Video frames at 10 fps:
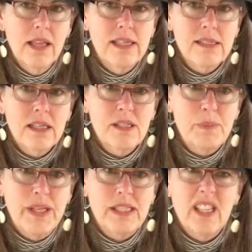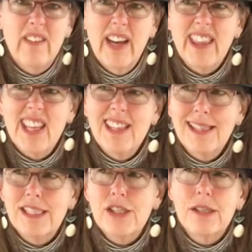less expensive. I think
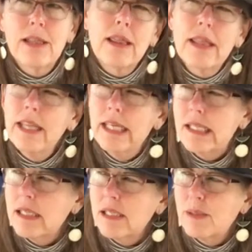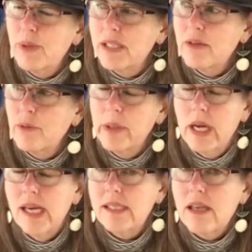that least expensive one
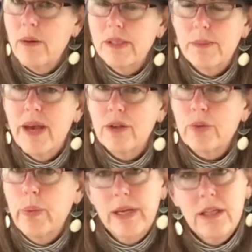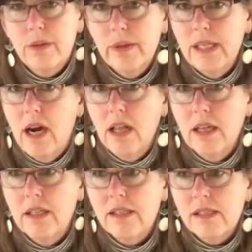I saw was about
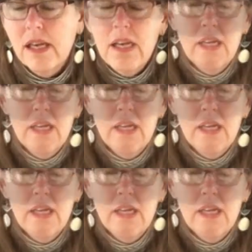$23.